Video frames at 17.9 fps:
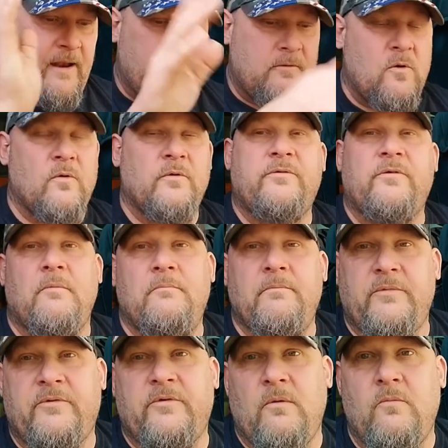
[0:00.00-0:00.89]
on going
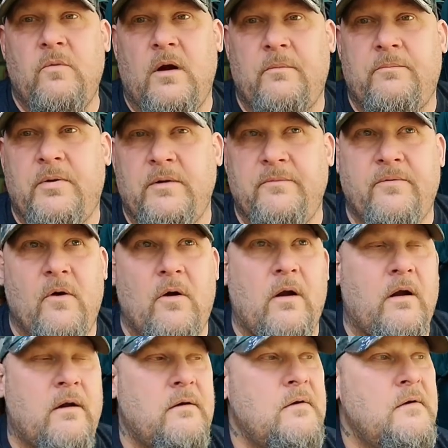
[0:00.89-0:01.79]
somewhere pretty
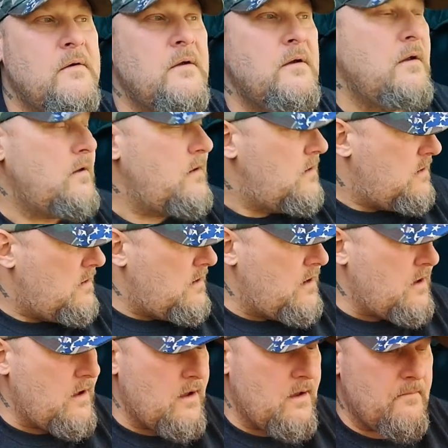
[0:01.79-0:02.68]
far,
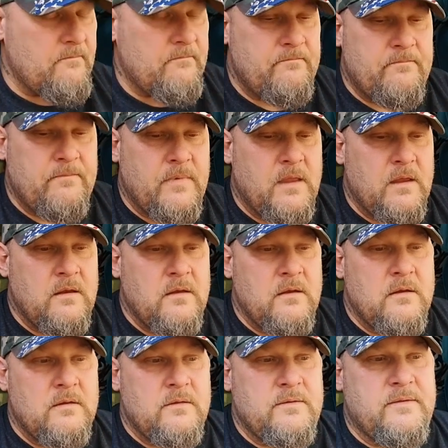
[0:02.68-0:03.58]

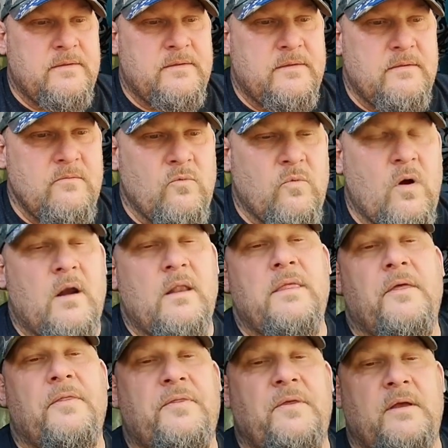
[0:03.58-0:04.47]
one
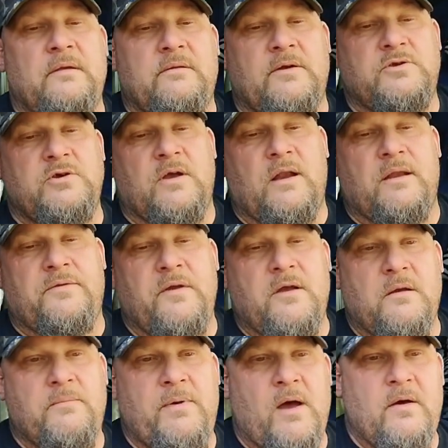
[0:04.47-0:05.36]
of the things that you got to
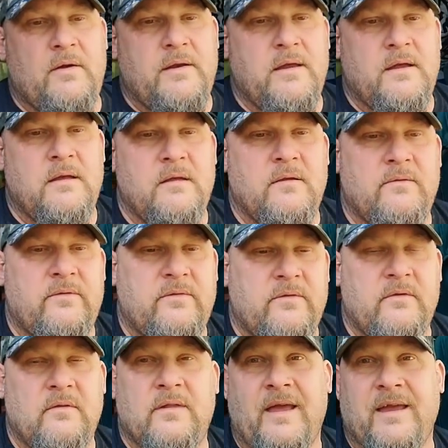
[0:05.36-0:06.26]
think about
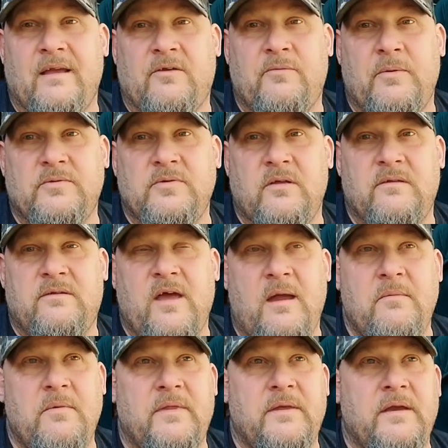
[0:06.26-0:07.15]
is, like, especially the
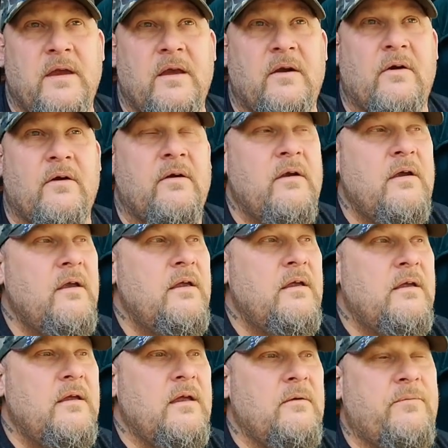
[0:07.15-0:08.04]
time of the year,
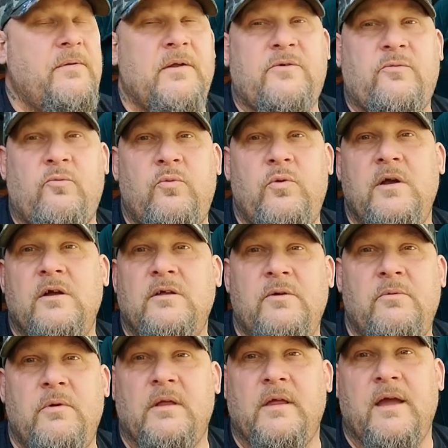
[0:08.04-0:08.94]
if it's
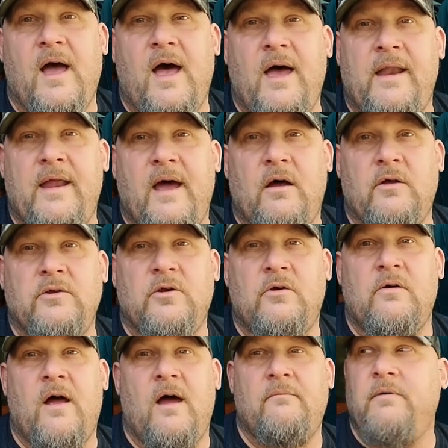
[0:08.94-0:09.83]
really really hot out,
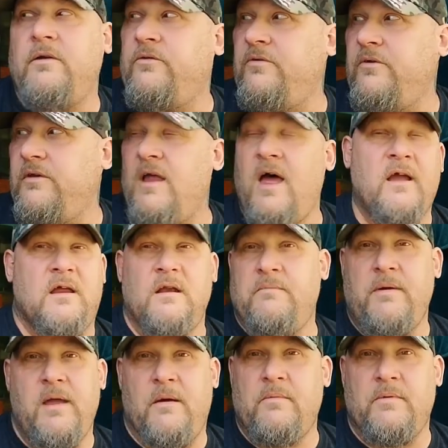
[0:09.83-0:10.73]
you're obviously not going
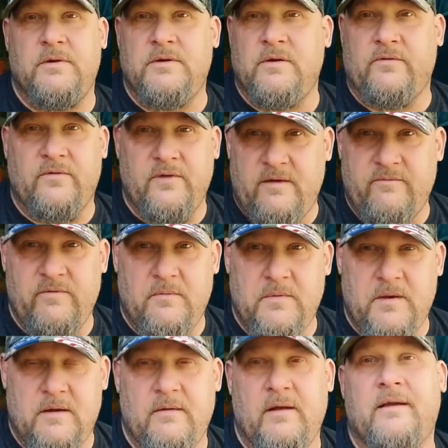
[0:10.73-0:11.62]
to be able to just leave
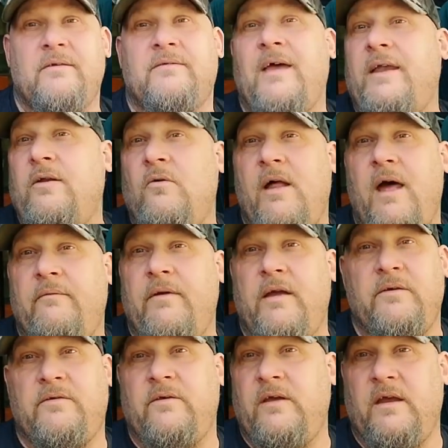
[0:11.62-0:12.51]
him in there, because I don't have
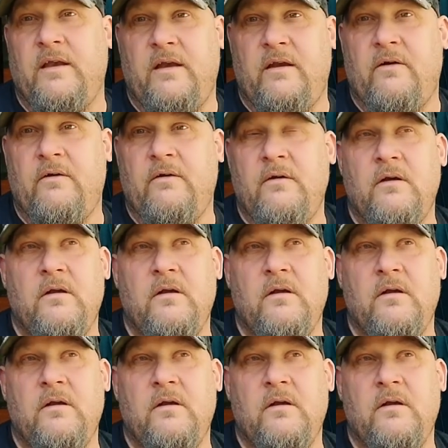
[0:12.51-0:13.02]
AC in here.